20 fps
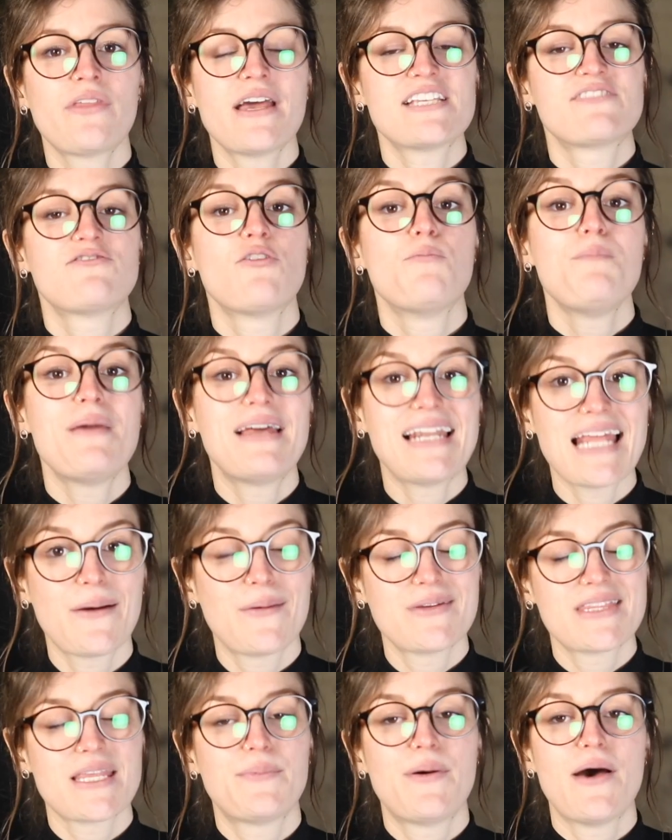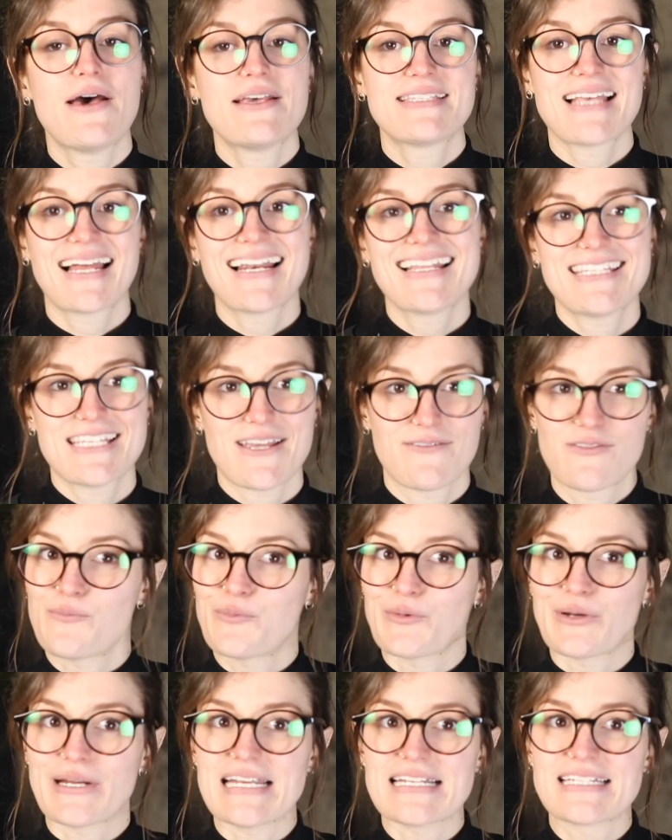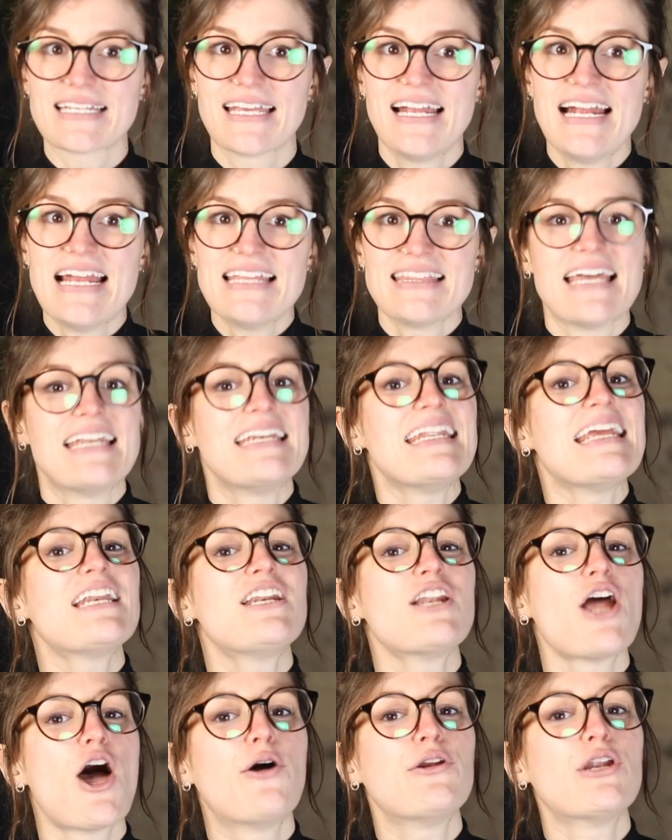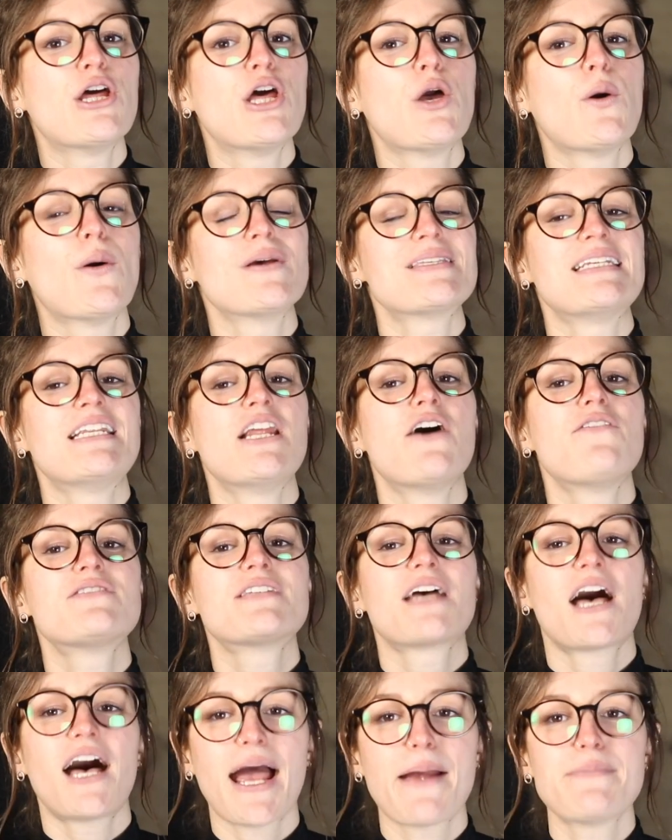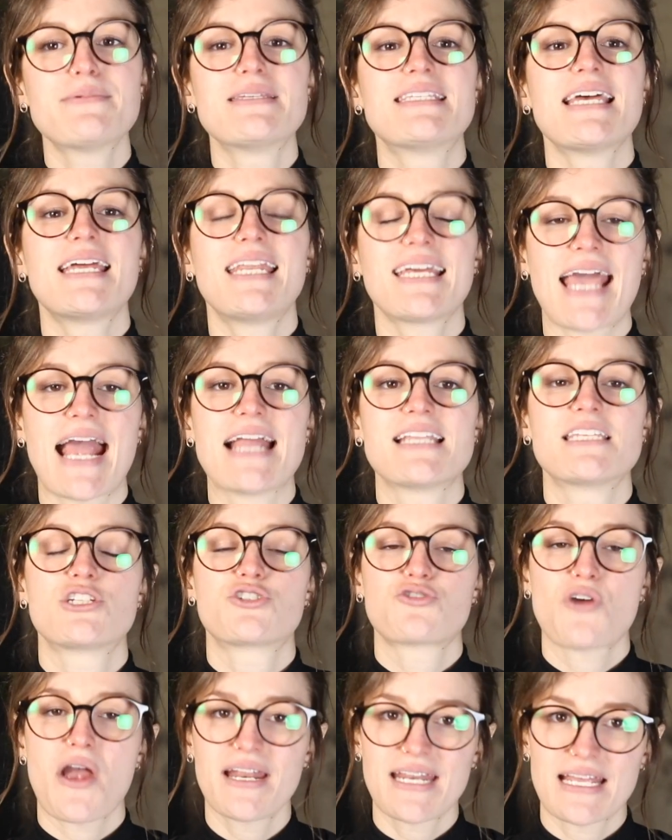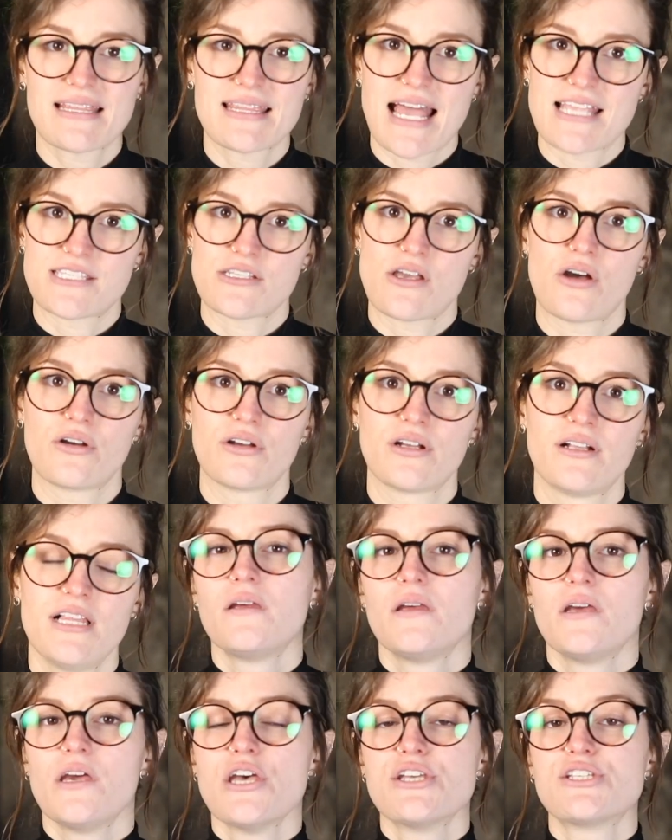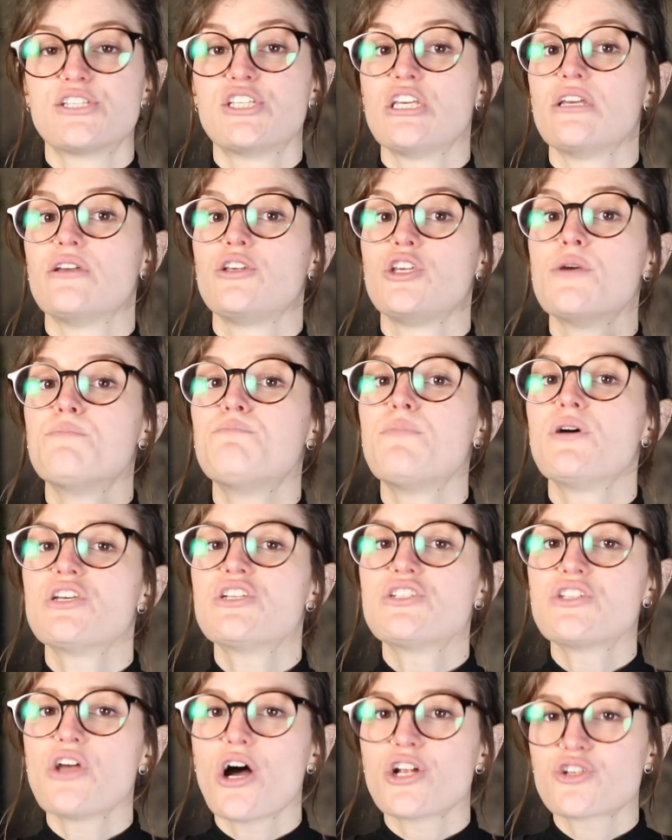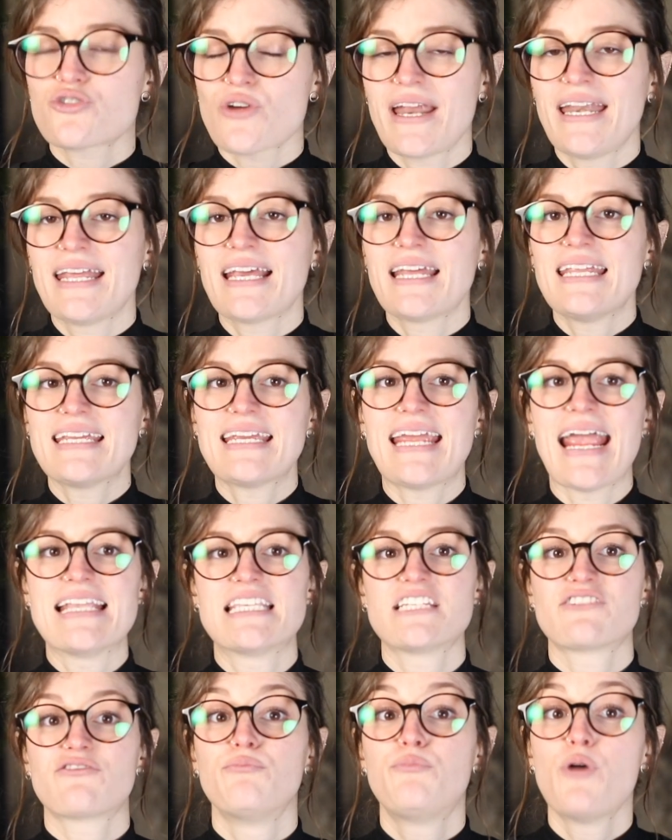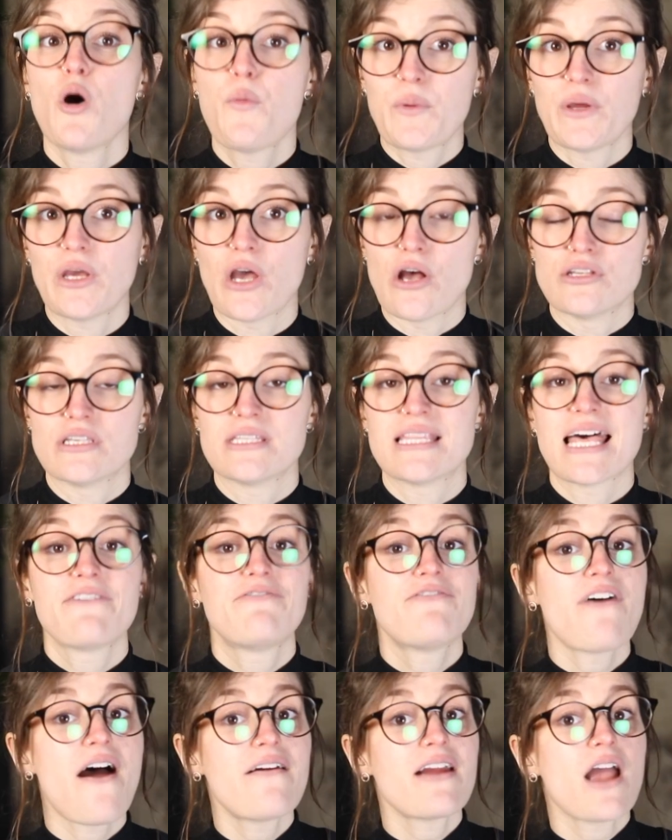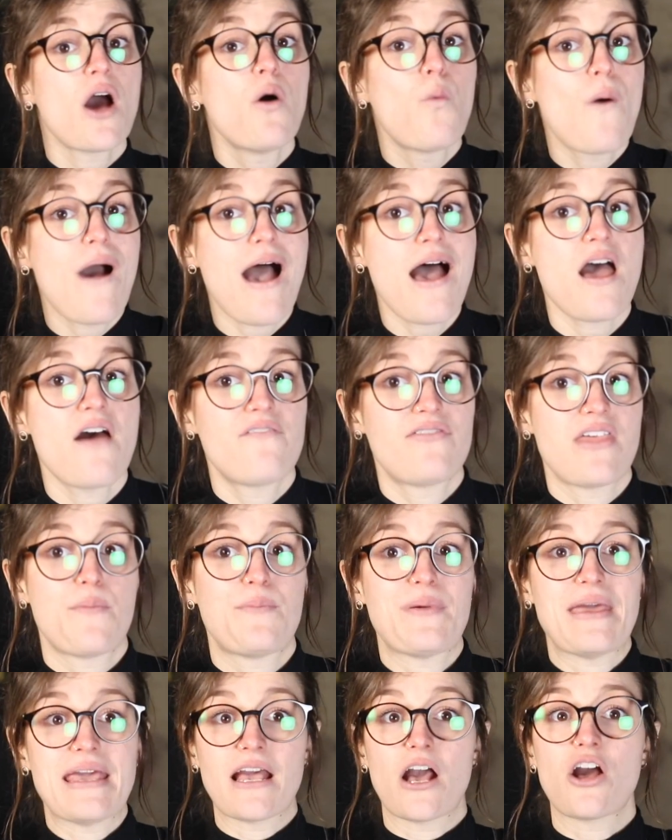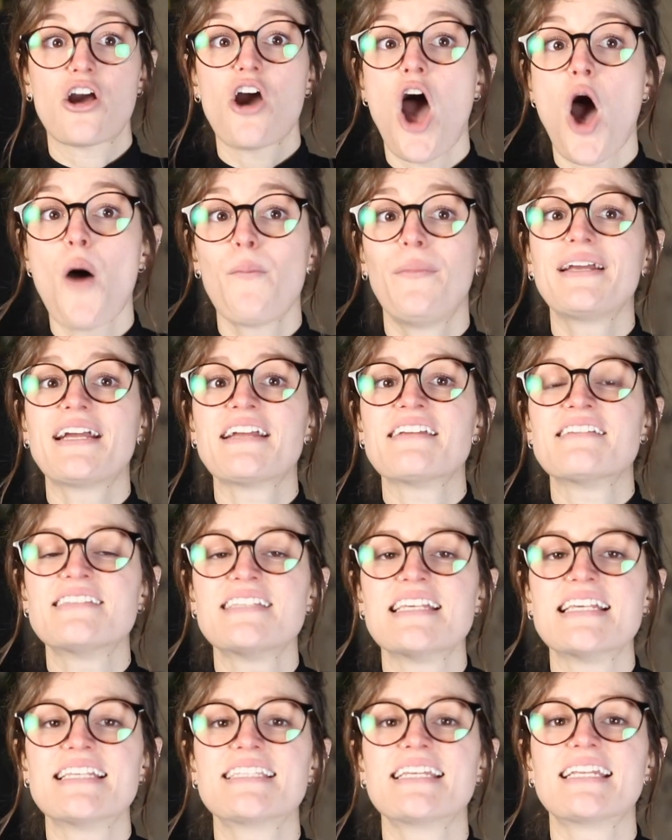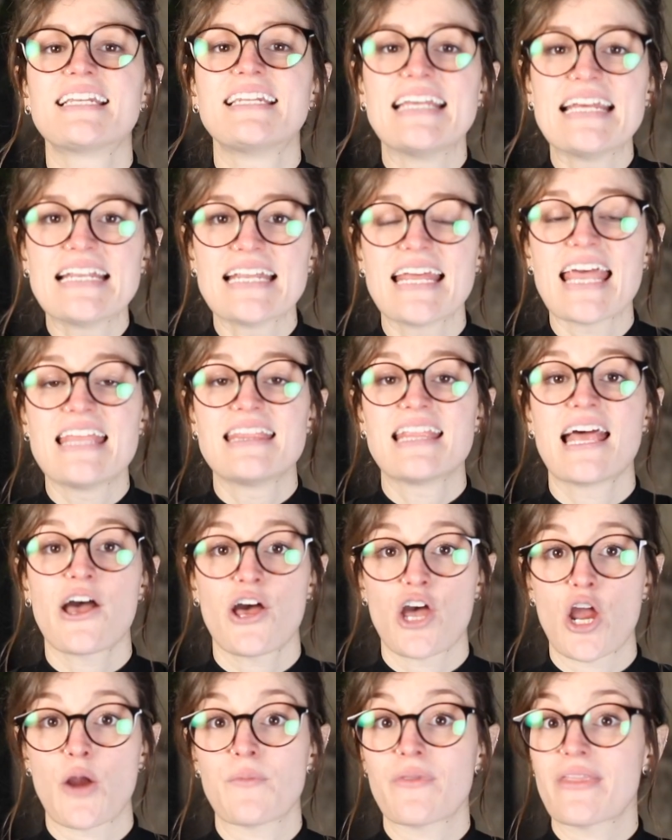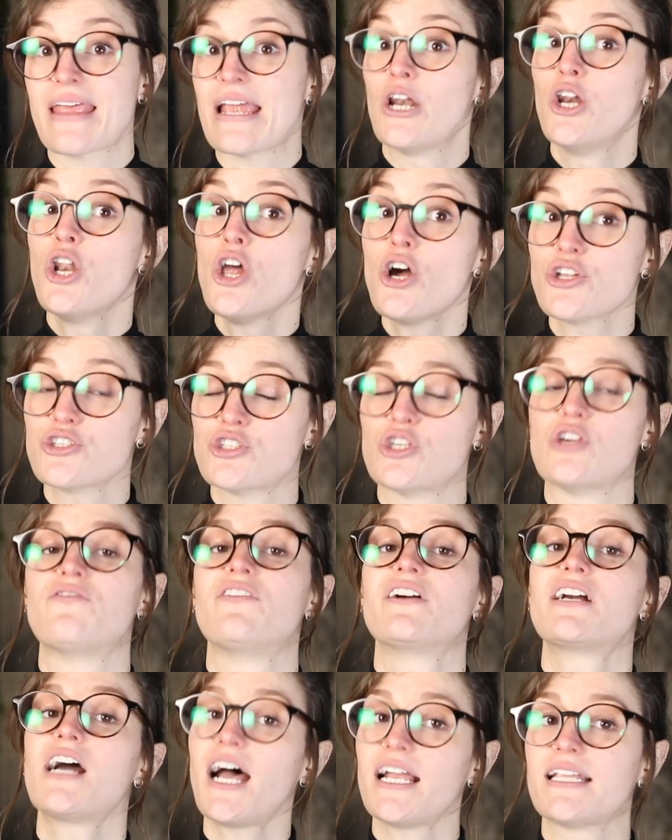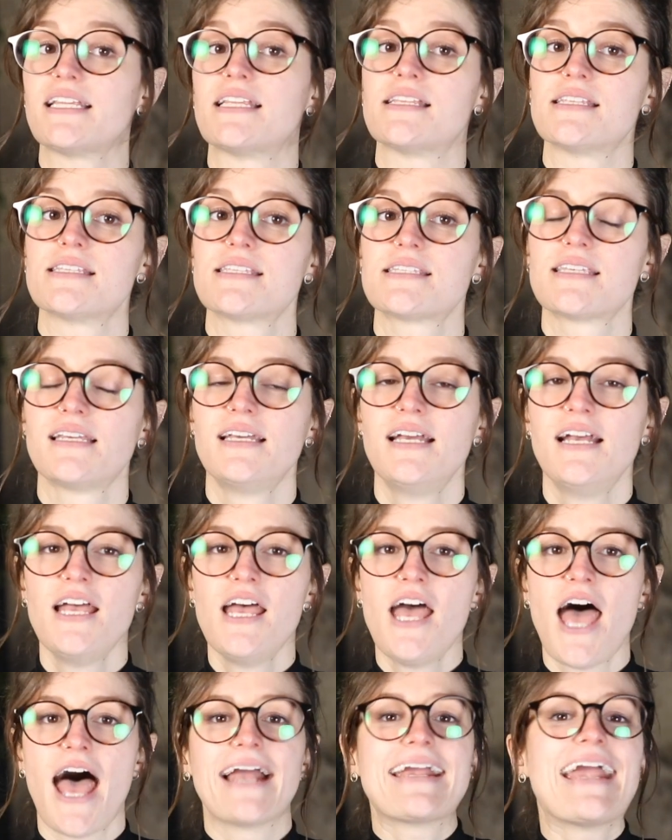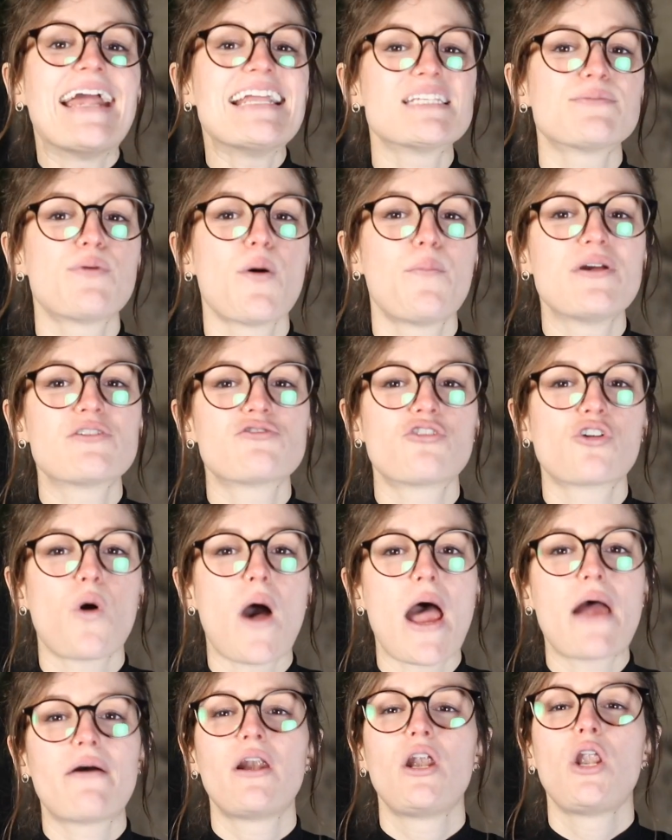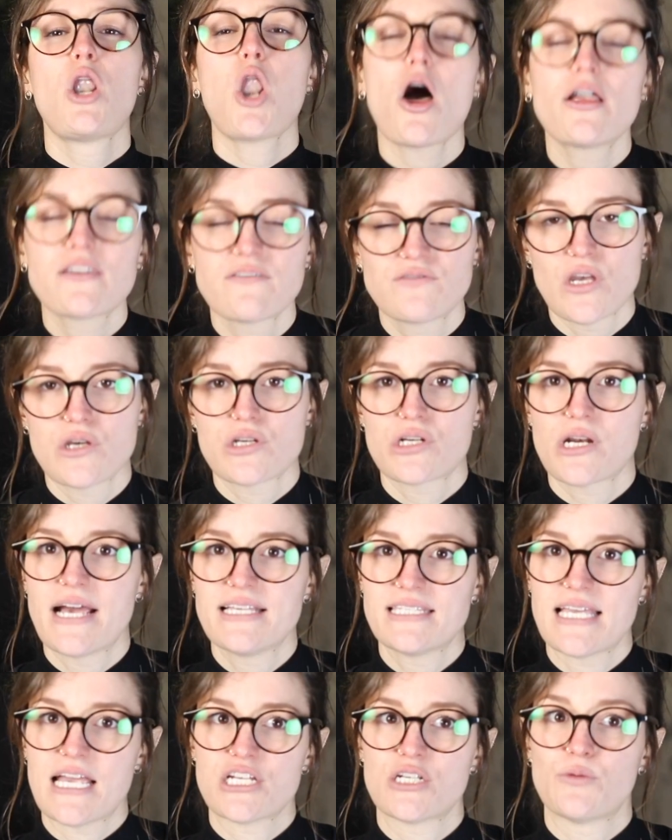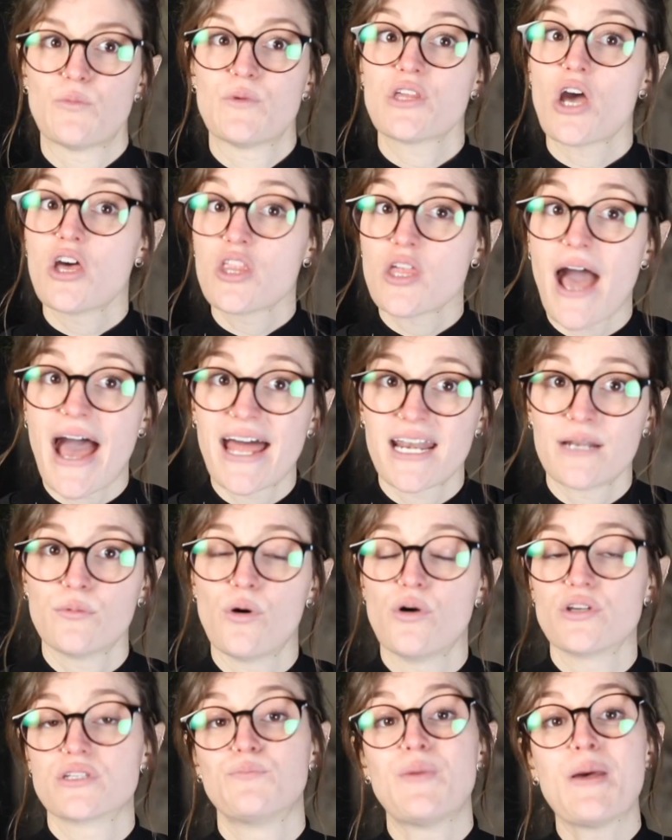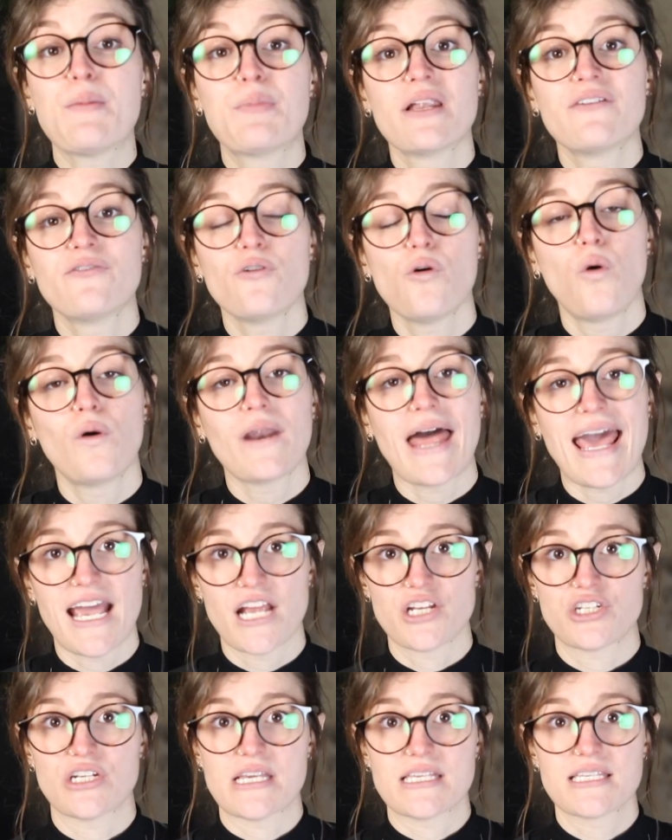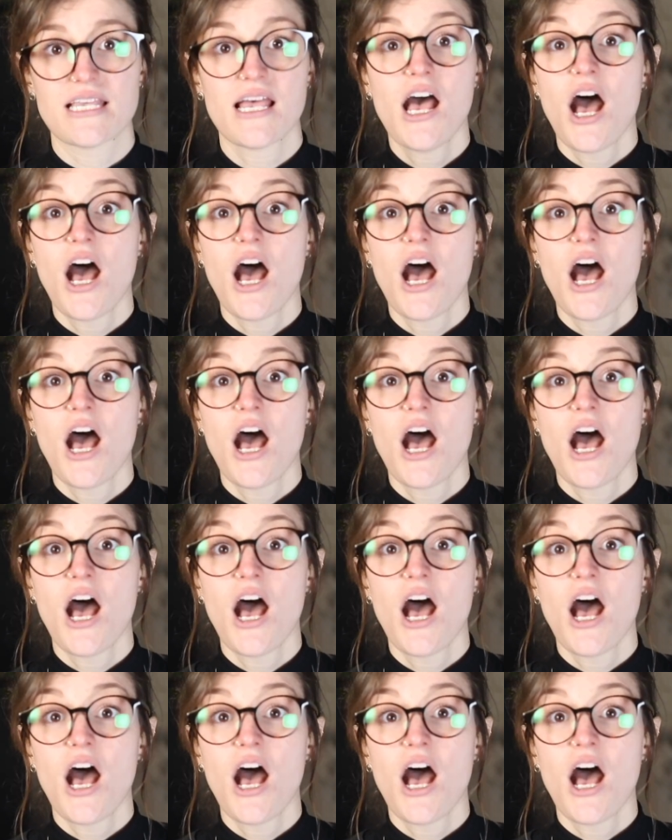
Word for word: that is familiar with the personality of the breed. They need an owner who has enough time to dedicate to training their dog. So you must start training an Akita from puppyhood so they're very aware of there being a calm and consistent leader in their home that they look to for guidance. Akita puppies require a lot of socialisation with other animals and people of all ages,